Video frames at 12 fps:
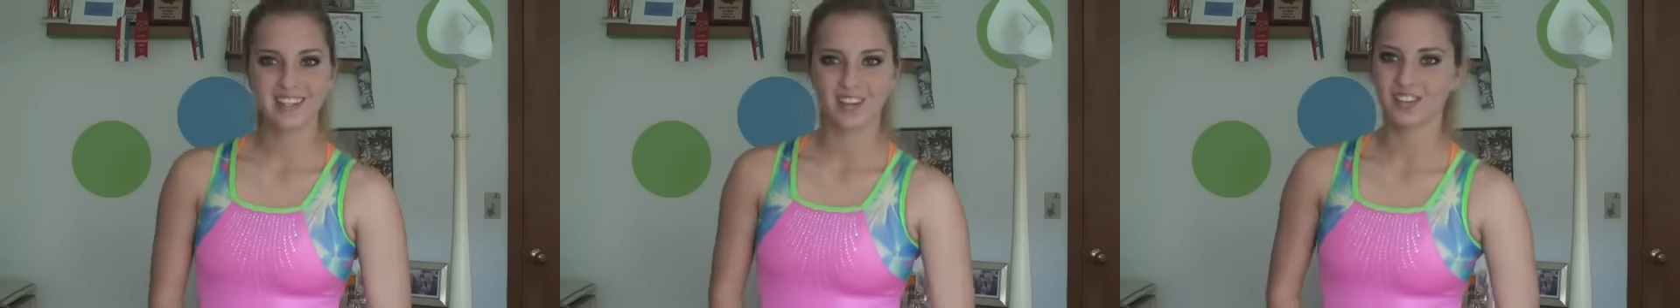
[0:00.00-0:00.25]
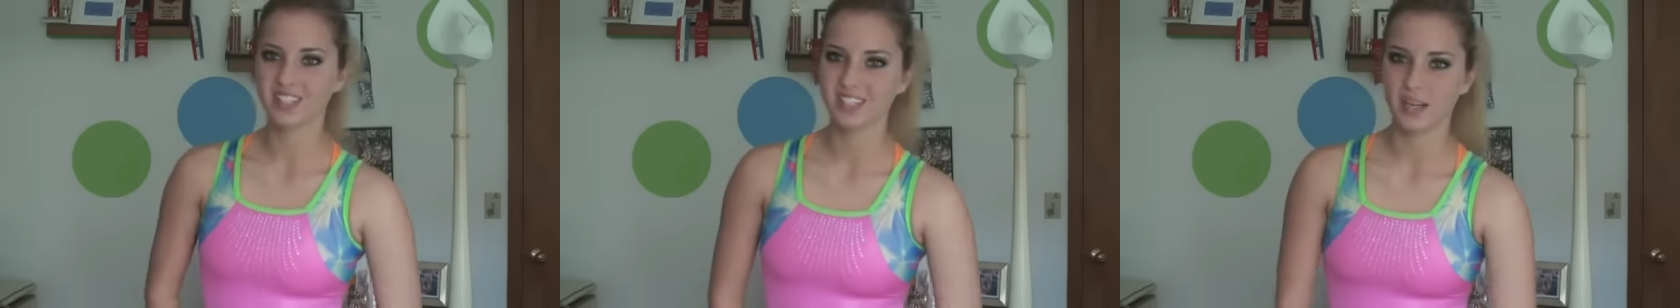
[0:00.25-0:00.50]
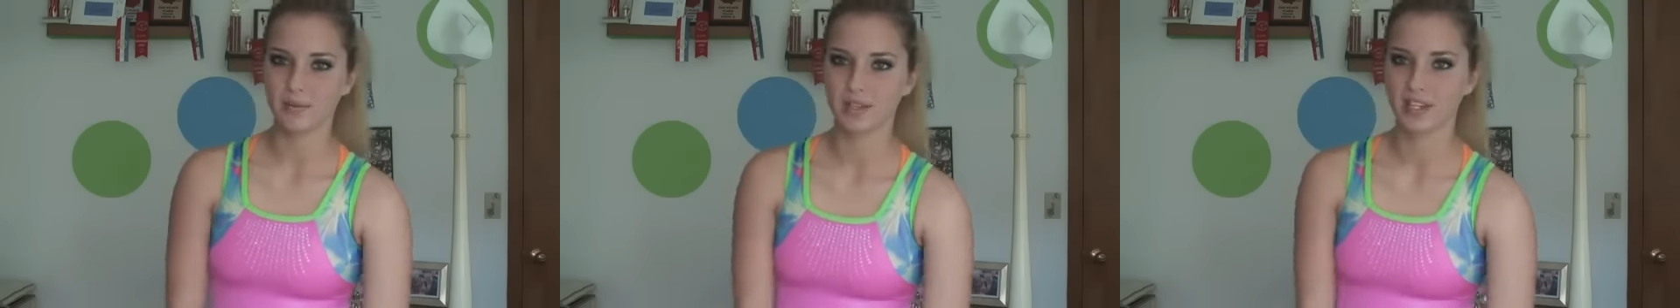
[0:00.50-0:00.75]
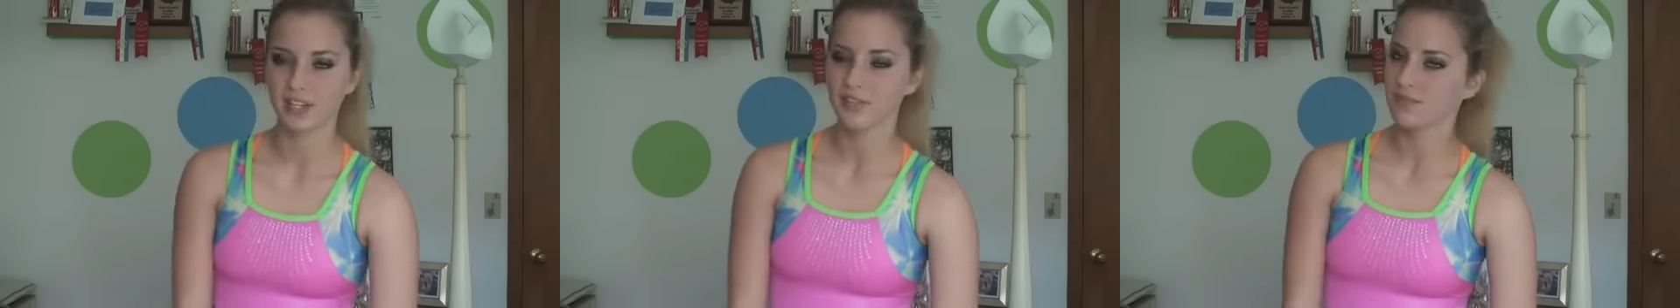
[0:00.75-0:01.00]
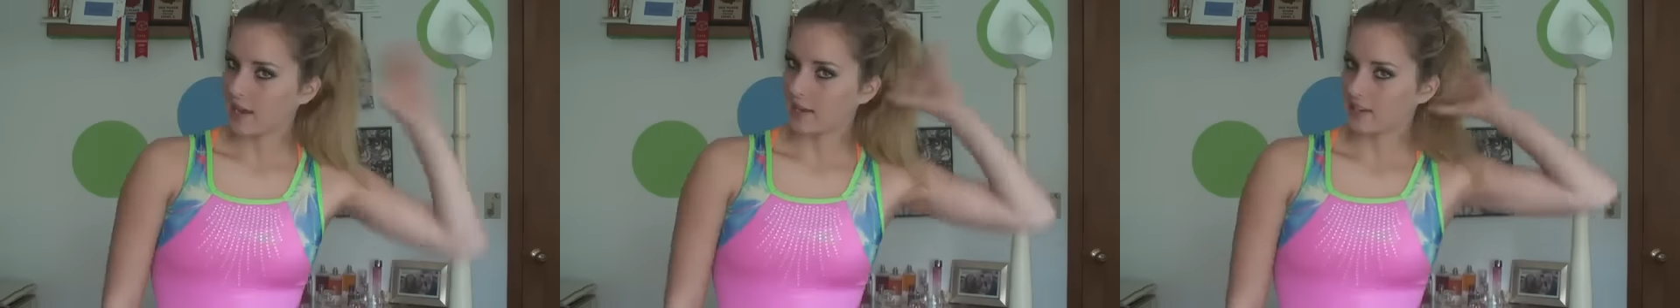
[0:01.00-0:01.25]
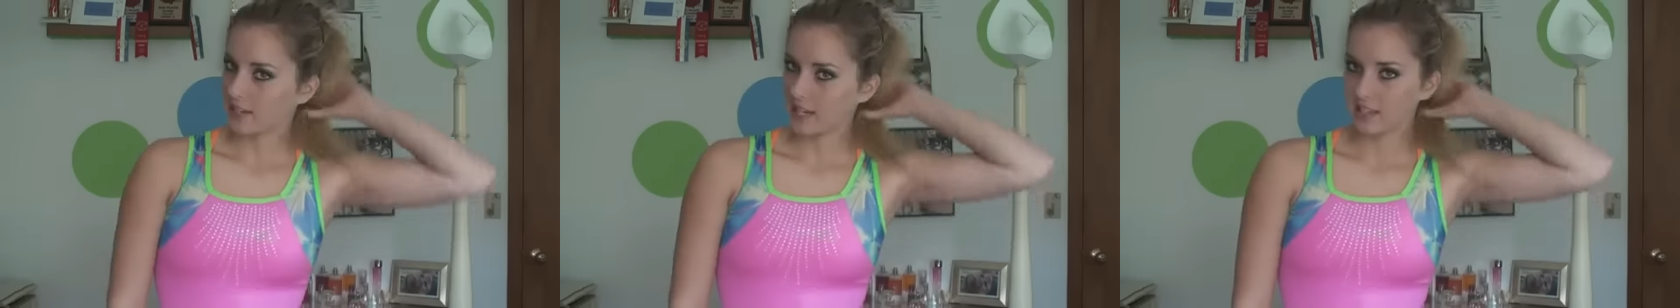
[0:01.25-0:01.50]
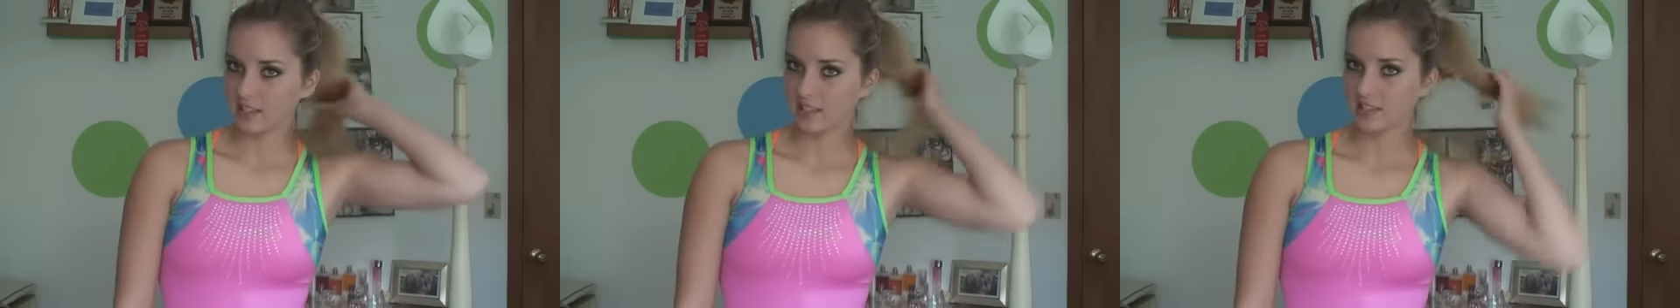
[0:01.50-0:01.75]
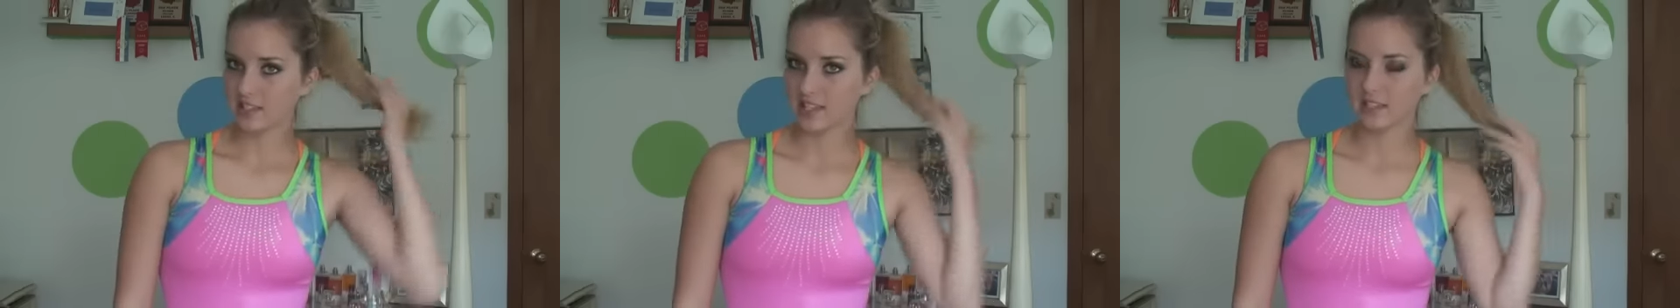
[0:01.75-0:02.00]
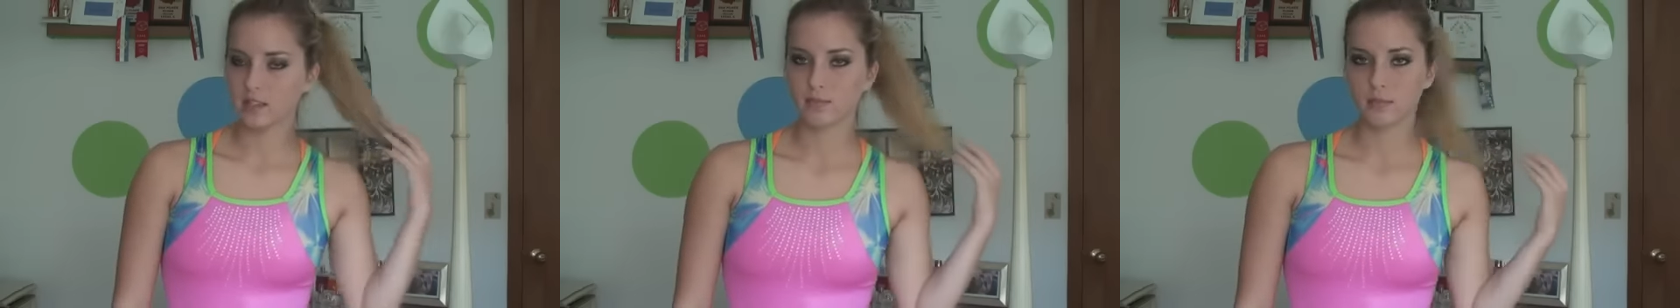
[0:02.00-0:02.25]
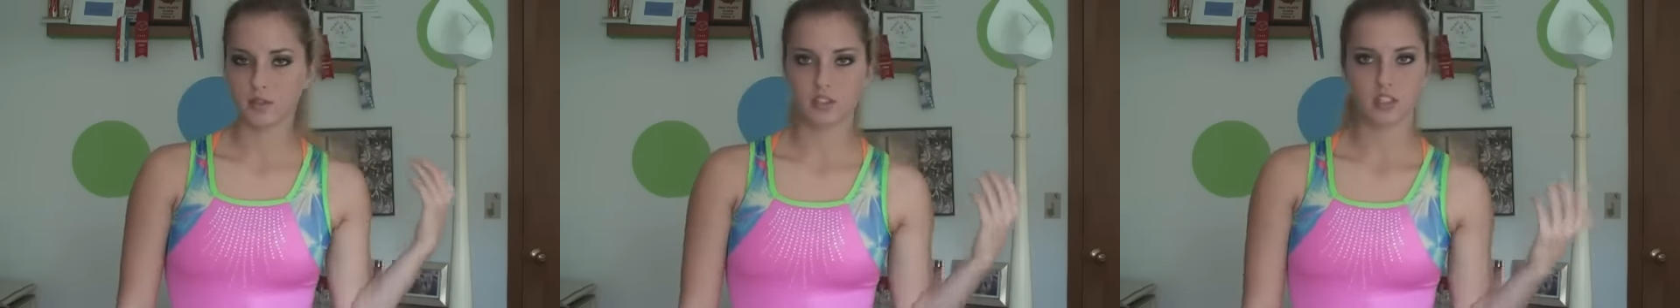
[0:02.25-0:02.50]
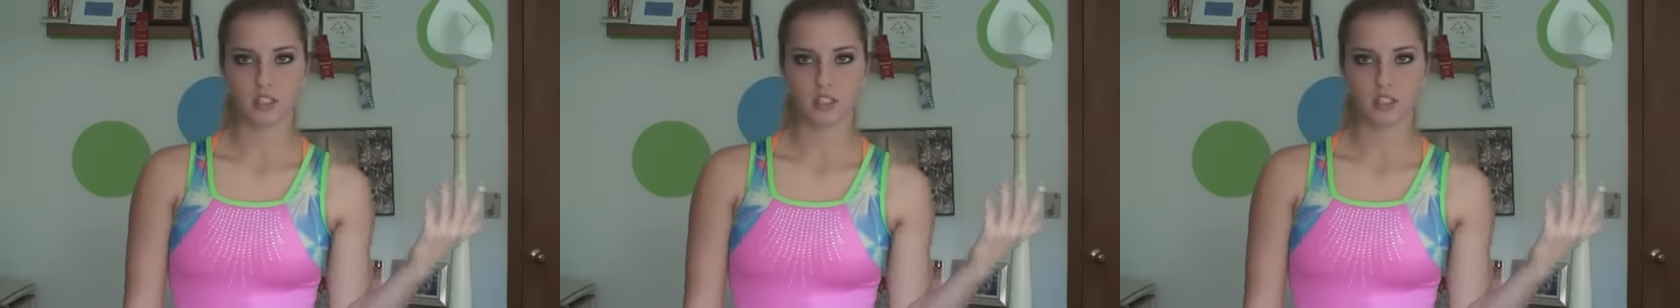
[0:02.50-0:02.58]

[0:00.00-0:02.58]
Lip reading: No one's stopping you. And yeah, it's that simple.